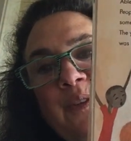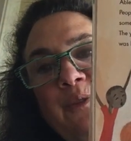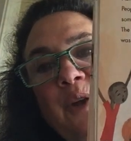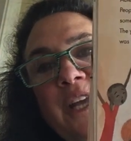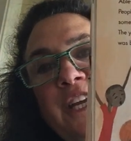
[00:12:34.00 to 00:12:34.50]

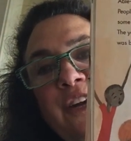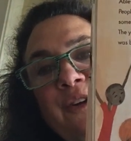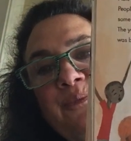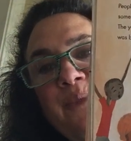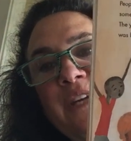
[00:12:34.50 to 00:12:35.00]
right
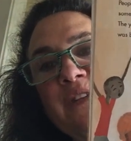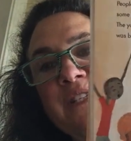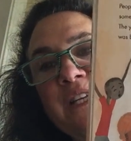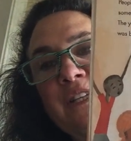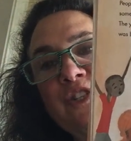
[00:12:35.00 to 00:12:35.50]
here in
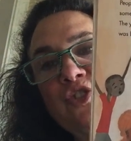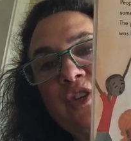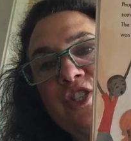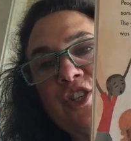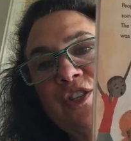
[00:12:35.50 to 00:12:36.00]
this
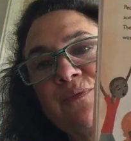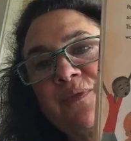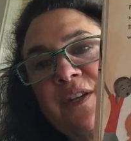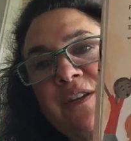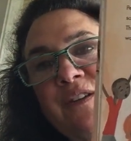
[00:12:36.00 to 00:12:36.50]
illustration
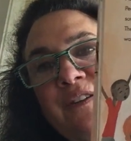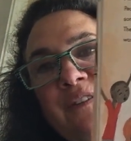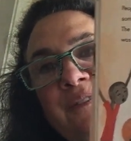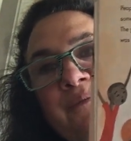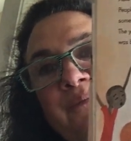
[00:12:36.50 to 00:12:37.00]

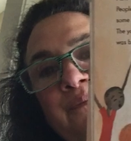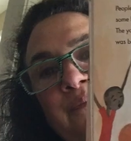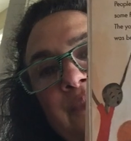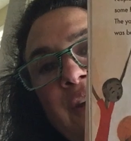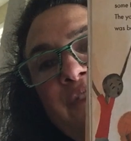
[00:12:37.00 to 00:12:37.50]

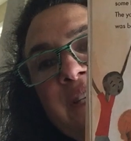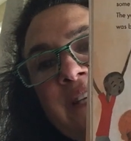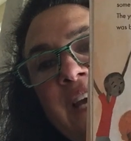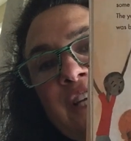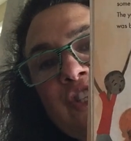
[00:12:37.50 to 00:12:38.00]
of his
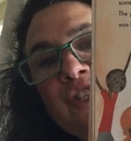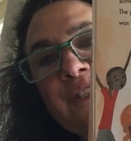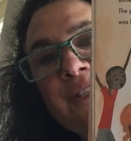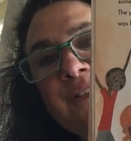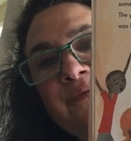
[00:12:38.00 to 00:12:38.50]

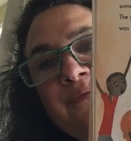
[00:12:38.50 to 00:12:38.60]
actions.